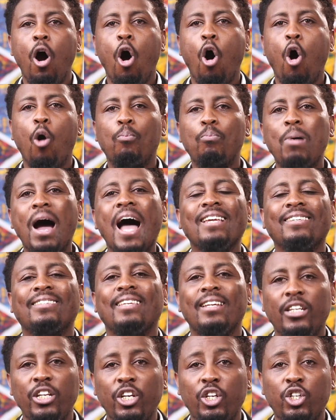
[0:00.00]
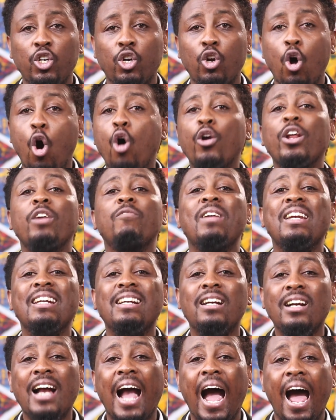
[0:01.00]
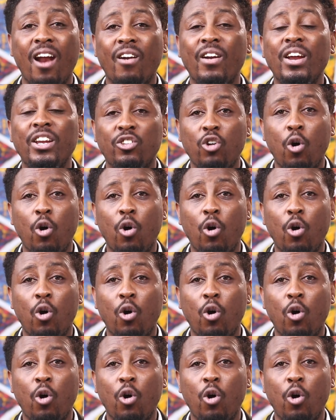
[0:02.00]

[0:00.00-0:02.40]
or past addiction or even current